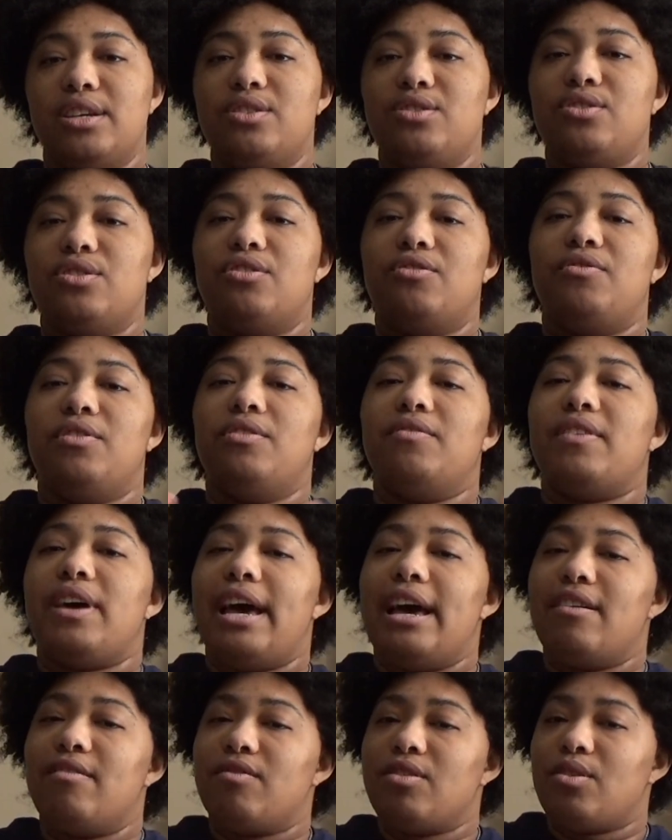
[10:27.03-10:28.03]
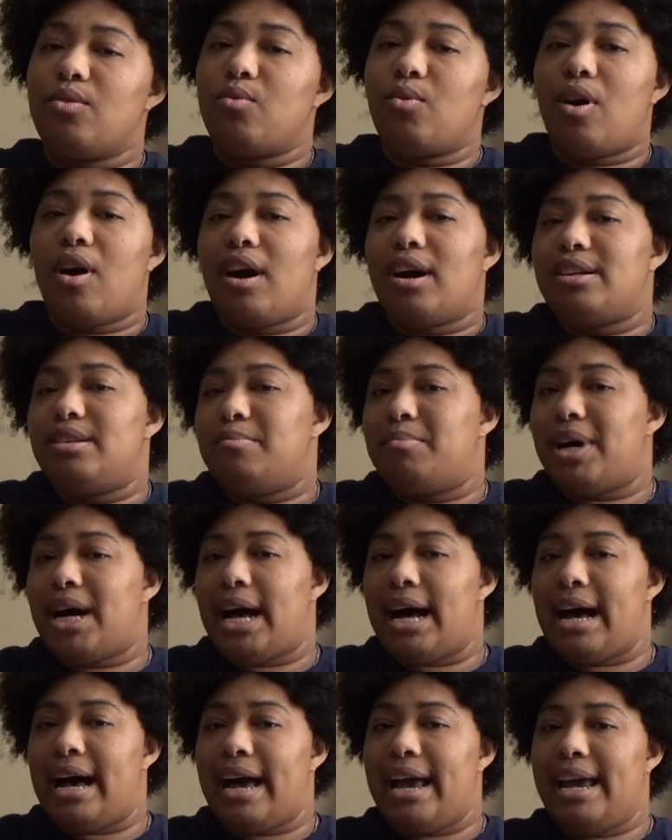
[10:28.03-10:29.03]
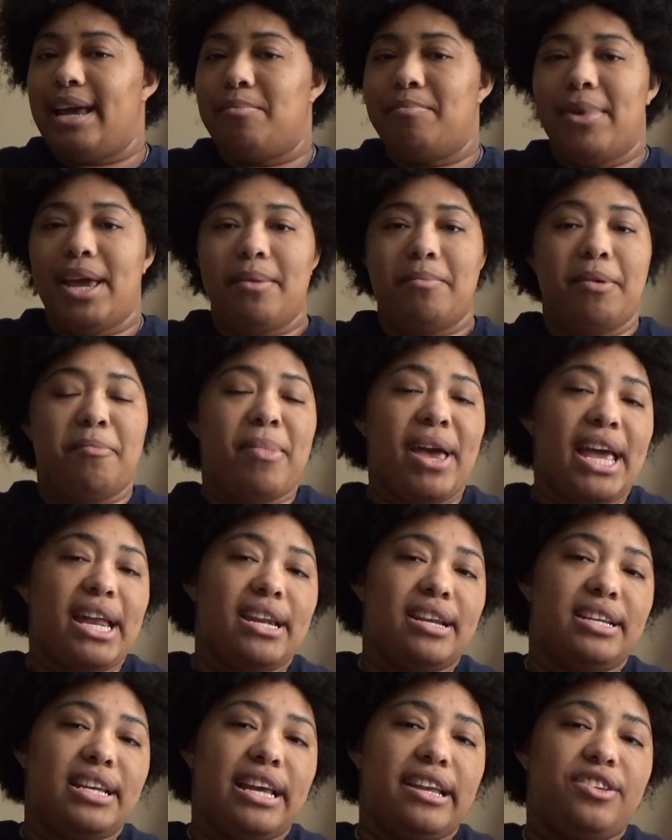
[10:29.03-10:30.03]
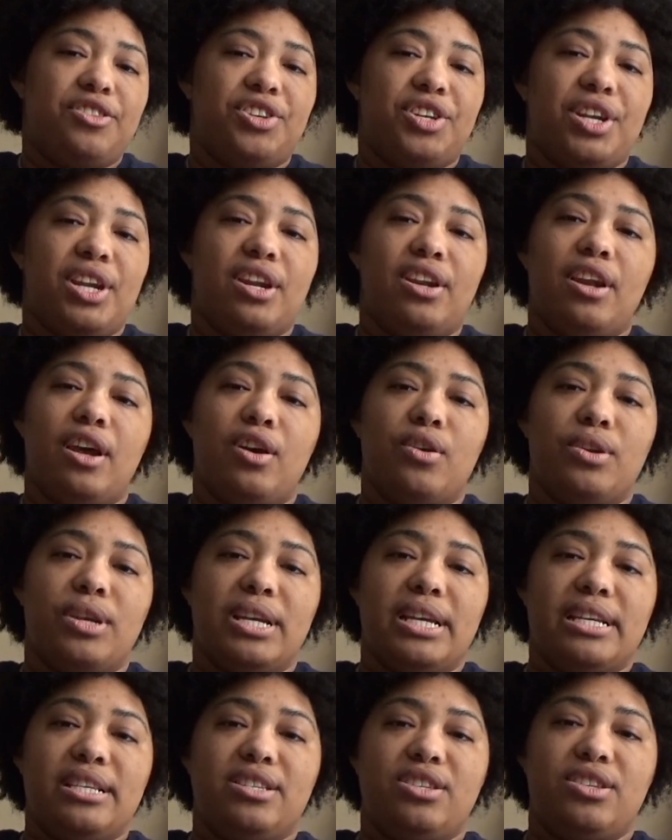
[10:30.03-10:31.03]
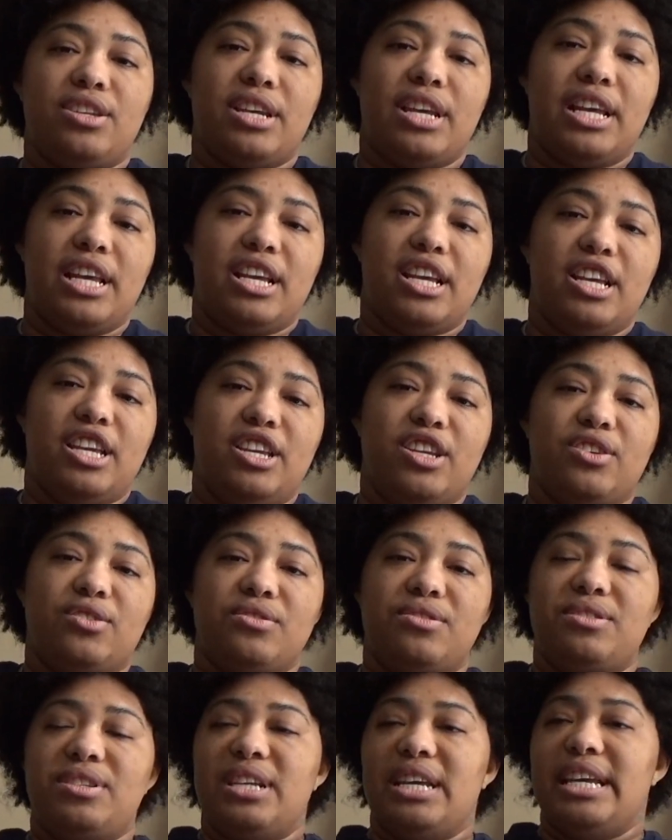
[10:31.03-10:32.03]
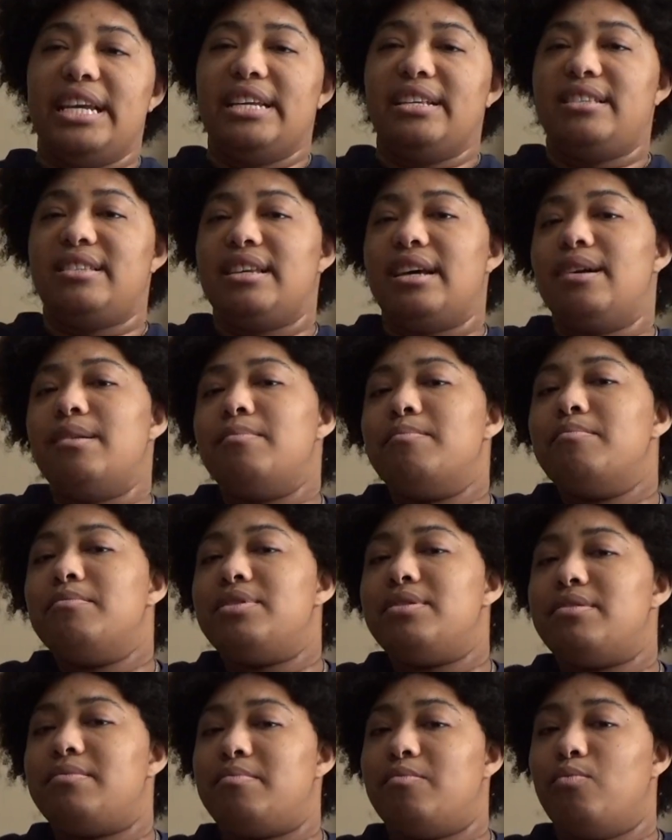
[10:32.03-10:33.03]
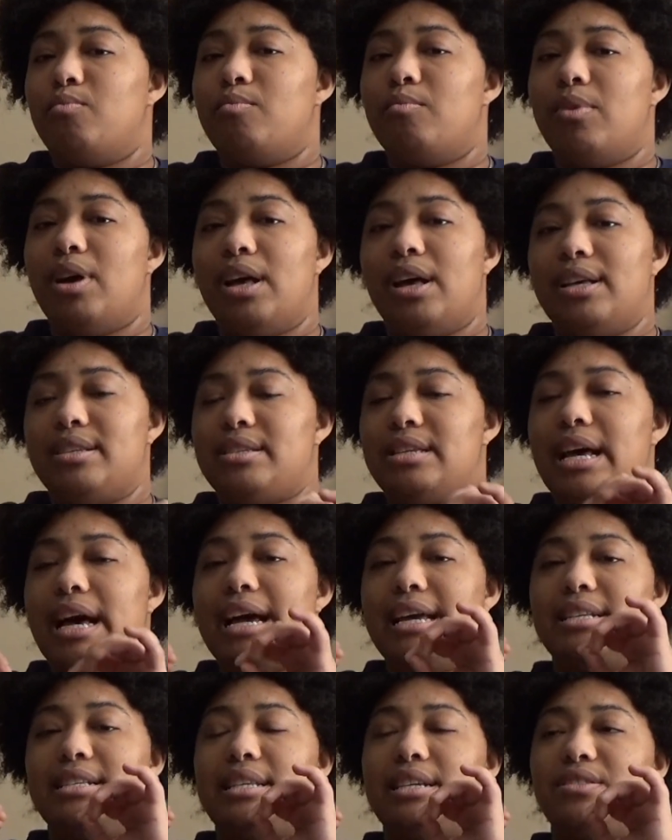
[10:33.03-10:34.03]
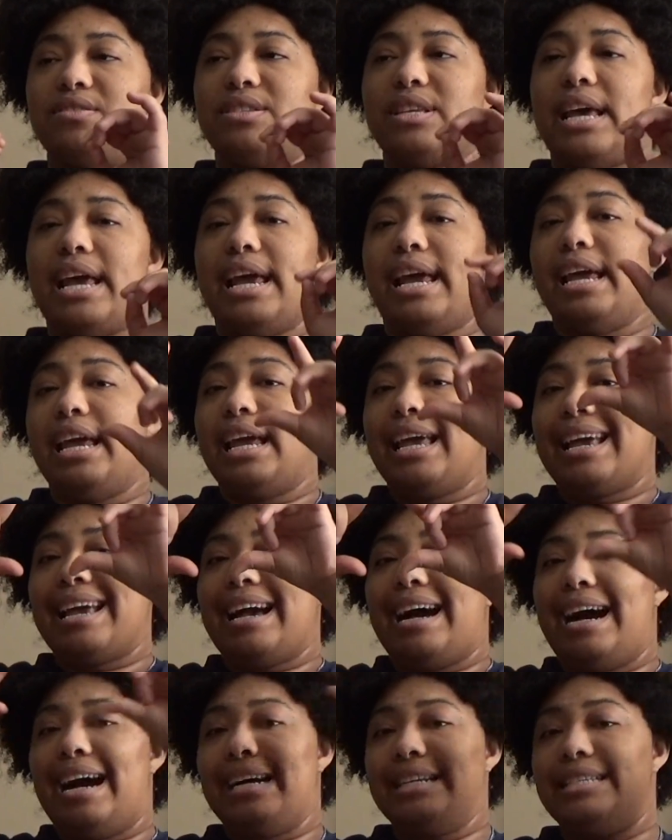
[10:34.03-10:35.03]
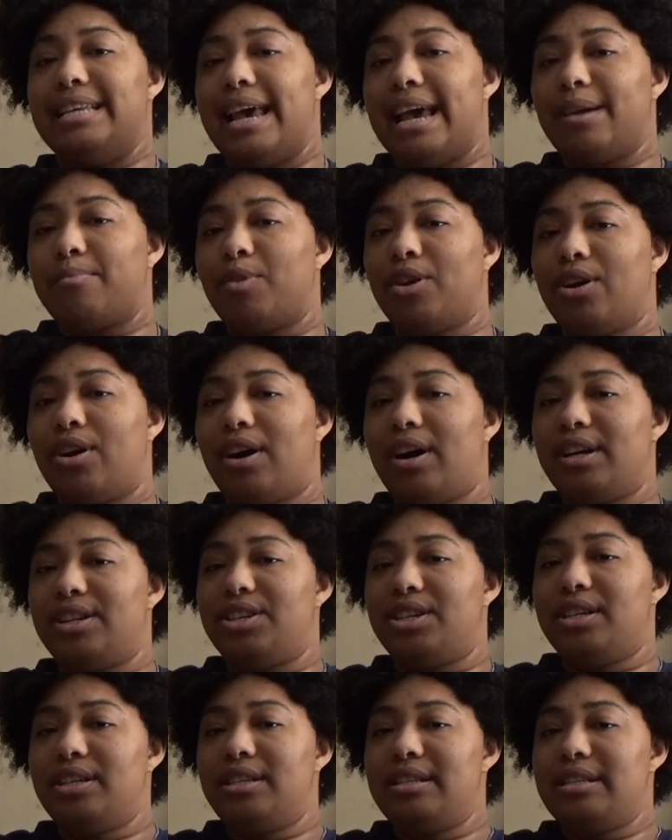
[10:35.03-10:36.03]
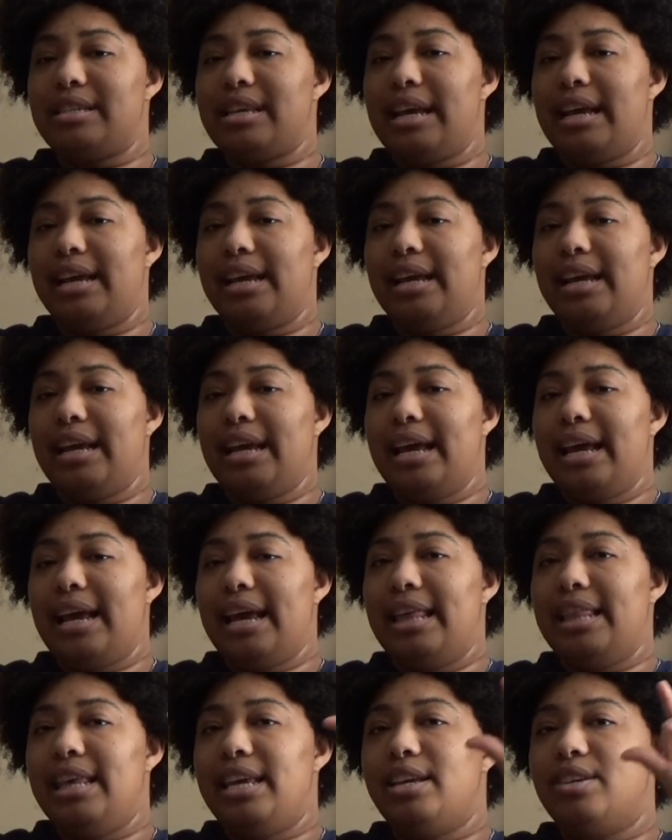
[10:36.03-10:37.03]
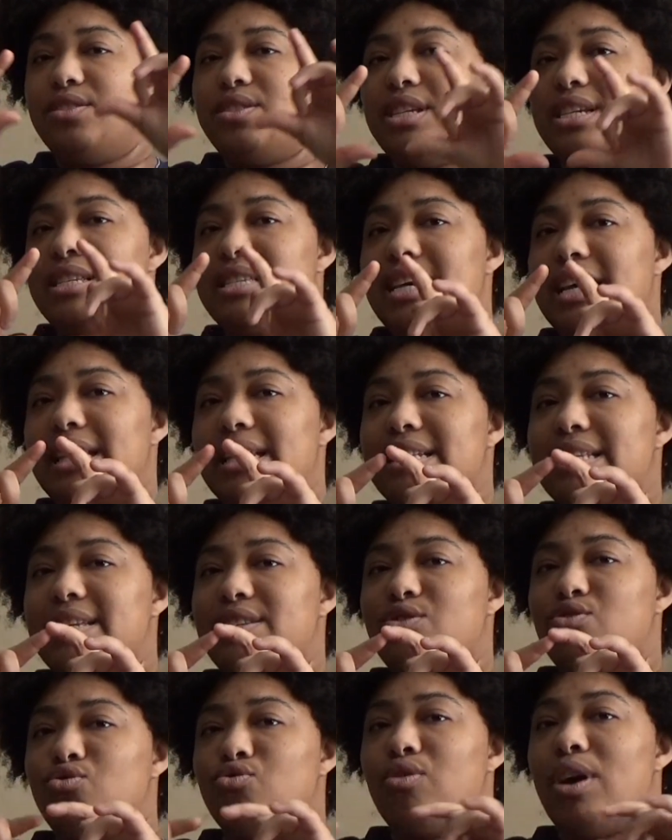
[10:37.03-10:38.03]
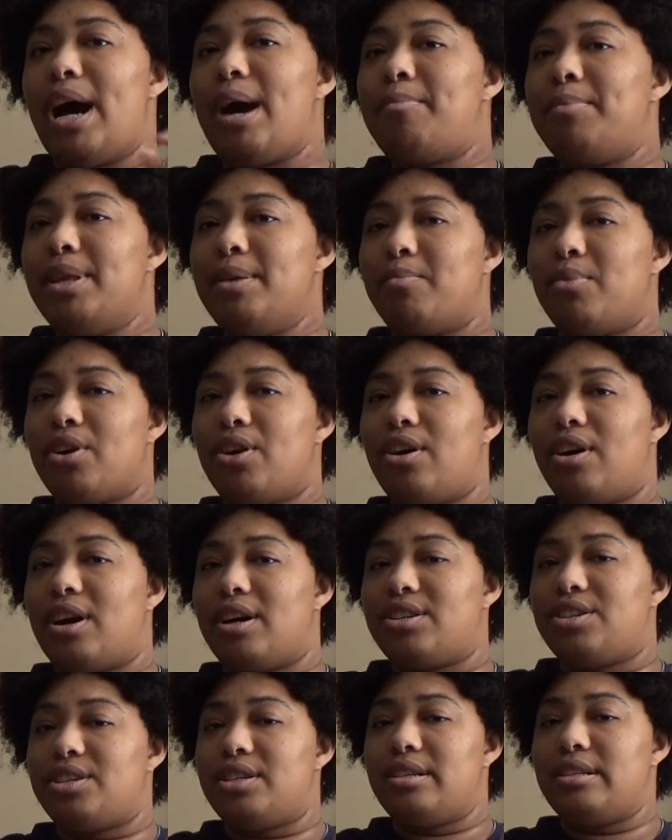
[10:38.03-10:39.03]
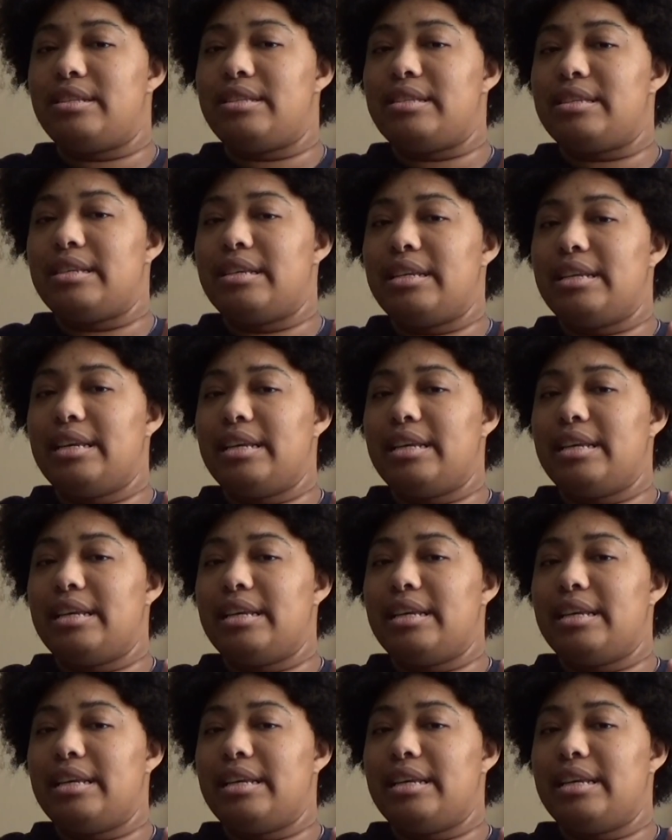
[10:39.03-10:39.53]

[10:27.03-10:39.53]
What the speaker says: So if you've ever walked by, maybe paid attention and noticed, you'll see some signs that'll say contact precautions, and then you'll see a sign that says droplet precautions.